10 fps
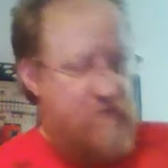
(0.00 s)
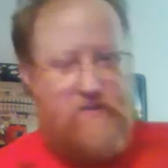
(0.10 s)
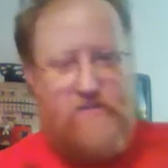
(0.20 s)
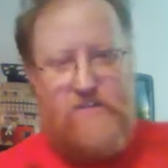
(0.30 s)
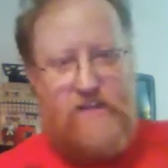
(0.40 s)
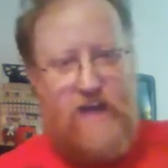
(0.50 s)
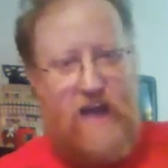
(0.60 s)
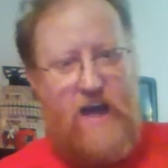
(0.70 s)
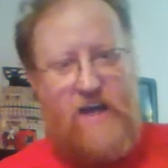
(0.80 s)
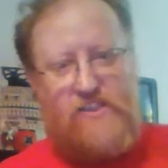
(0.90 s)
but it's such an
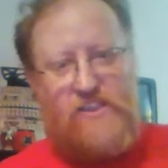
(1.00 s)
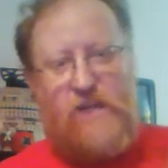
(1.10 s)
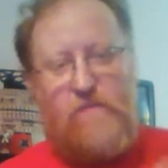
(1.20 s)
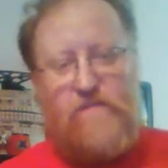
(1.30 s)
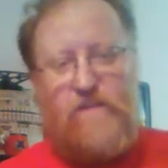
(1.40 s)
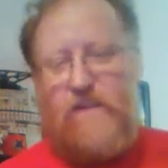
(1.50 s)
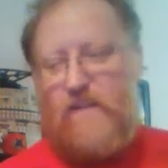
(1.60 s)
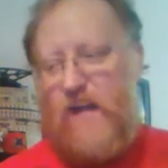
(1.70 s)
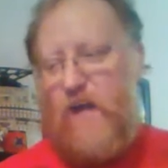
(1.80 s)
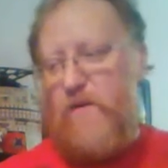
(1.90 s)
odd-shaped fucking
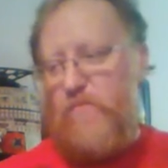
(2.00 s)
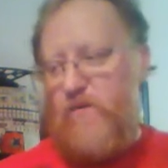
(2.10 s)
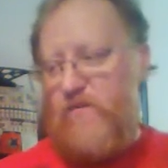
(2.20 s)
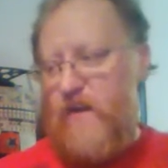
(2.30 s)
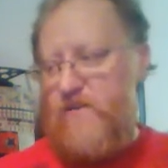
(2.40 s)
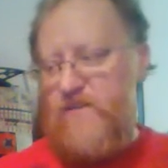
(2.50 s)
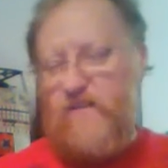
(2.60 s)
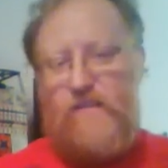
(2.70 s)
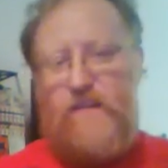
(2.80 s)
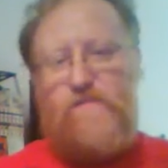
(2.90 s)
comic book that I
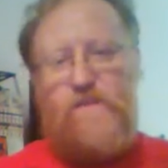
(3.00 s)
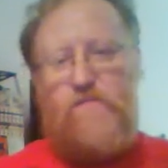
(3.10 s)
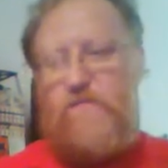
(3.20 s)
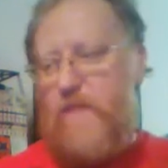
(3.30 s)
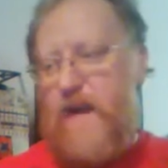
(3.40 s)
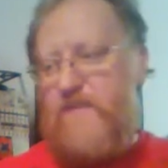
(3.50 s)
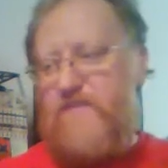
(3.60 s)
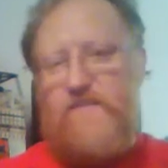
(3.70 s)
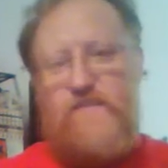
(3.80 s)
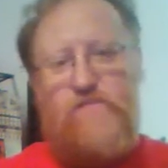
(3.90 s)
just left it with the
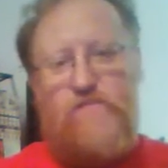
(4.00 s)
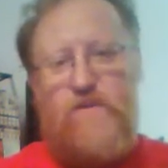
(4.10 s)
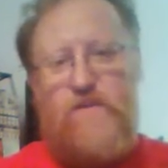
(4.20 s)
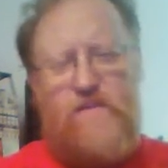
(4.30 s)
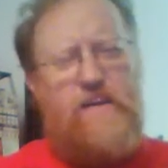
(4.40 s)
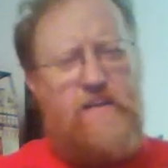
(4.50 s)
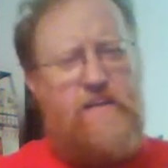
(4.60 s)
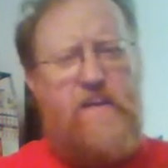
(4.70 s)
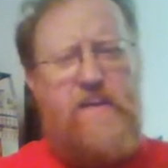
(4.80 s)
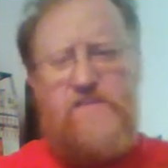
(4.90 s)
magazine that it was with. I think
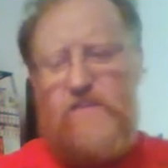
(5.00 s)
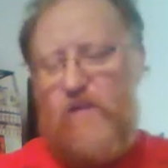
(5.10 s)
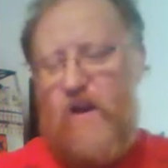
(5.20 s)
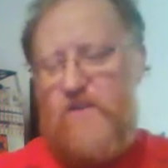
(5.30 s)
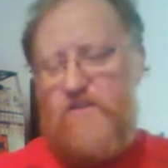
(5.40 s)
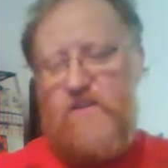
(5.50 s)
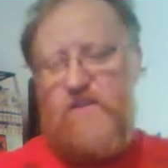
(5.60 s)
it is in the garage.